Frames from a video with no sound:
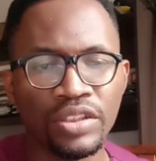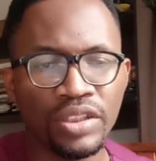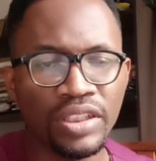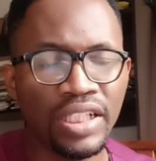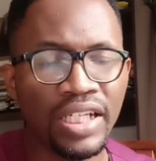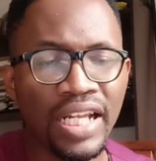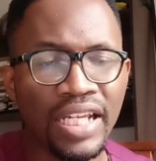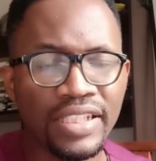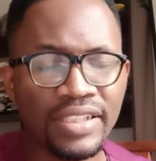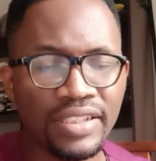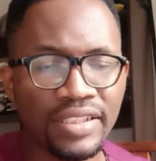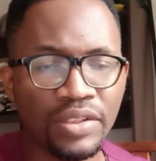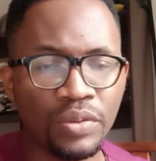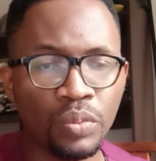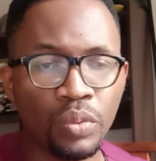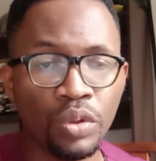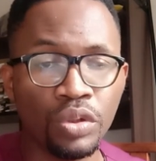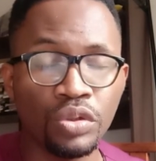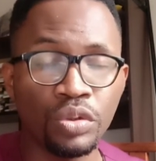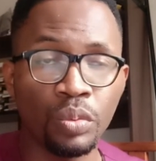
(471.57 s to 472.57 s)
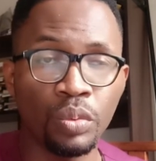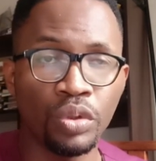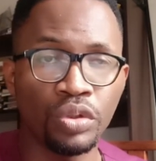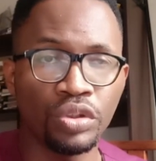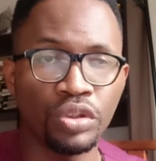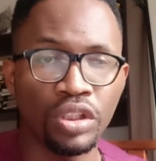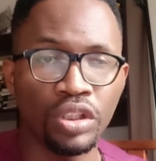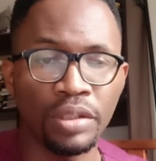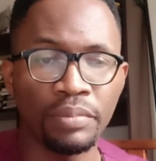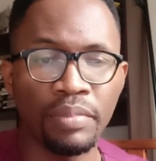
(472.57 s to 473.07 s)
the next thing we also want
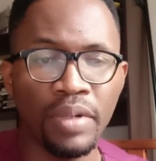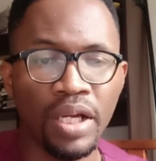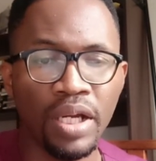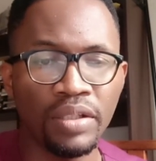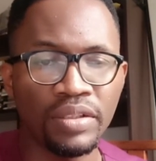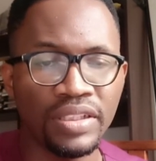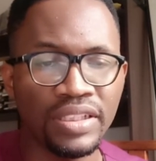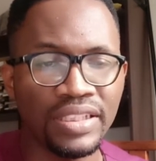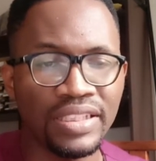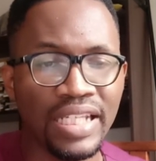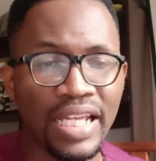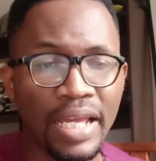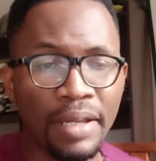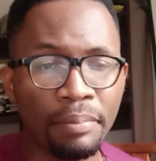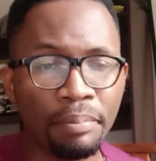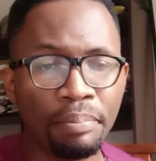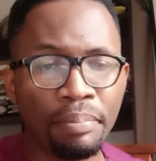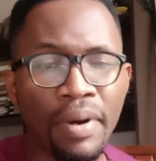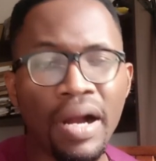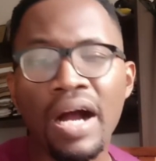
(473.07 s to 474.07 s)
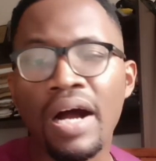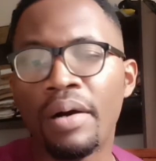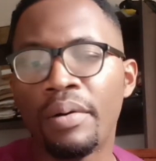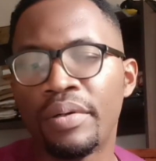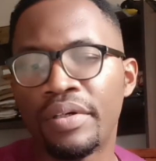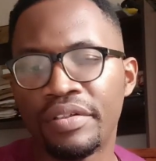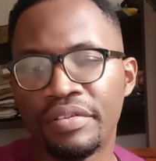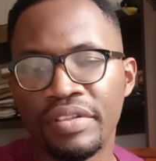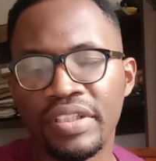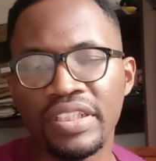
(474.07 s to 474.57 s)
to talk about is
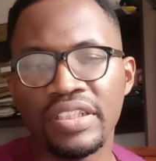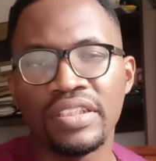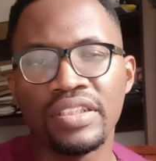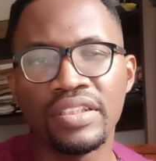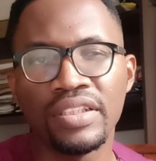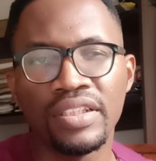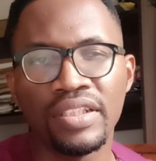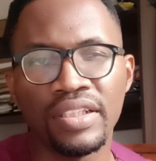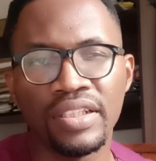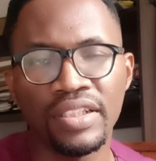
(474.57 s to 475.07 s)
empowering